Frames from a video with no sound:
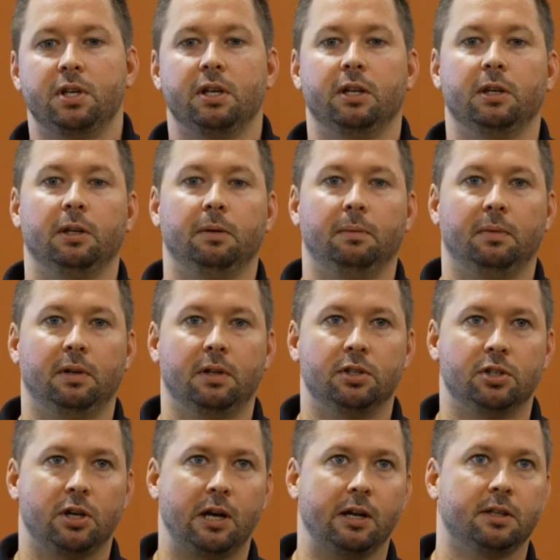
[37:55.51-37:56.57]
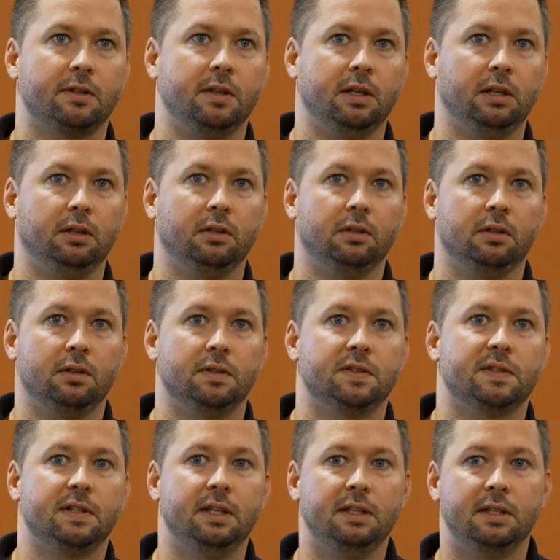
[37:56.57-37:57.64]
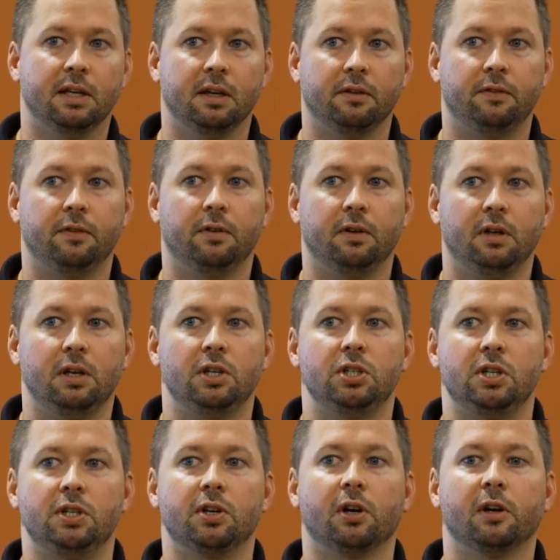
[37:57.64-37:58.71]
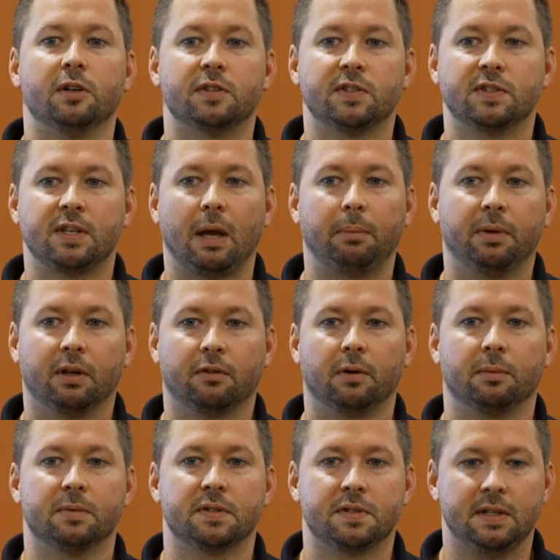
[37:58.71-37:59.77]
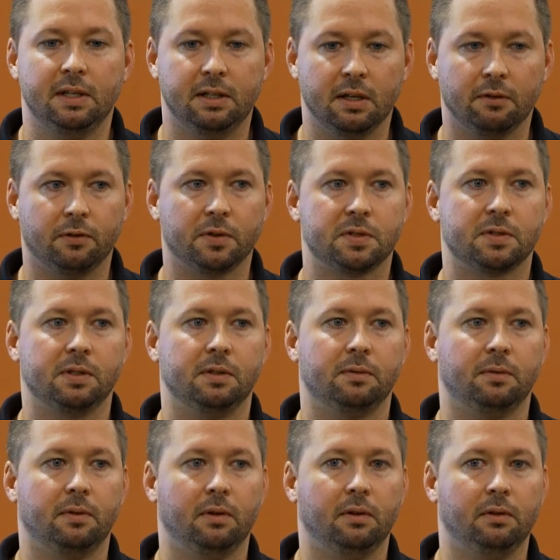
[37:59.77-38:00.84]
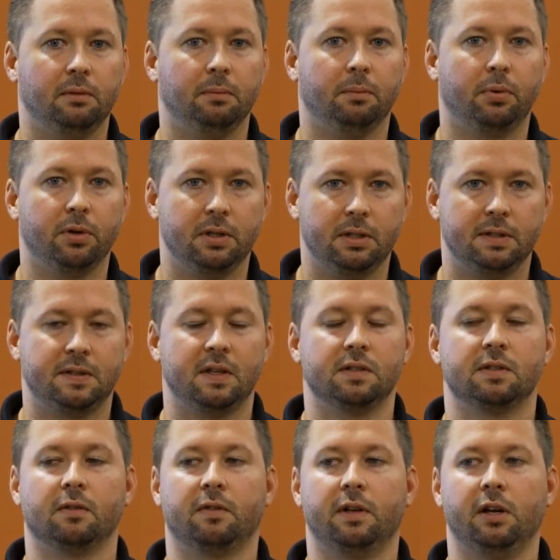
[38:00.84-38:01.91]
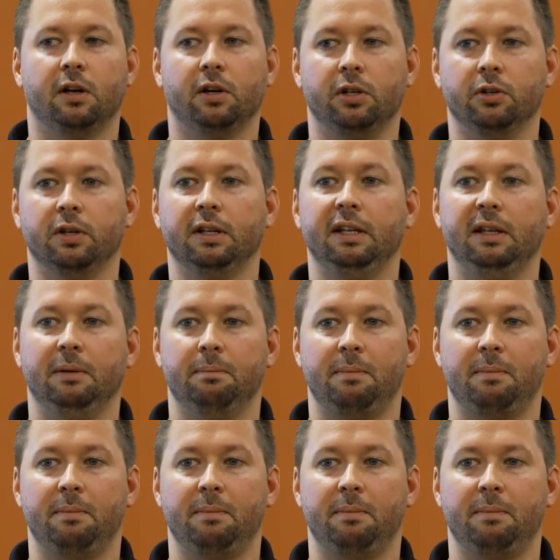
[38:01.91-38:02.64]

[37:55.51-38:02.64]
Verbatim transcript: She ended up contracting C. diff. She turned septic from the C. diff was put in an intensive care unit,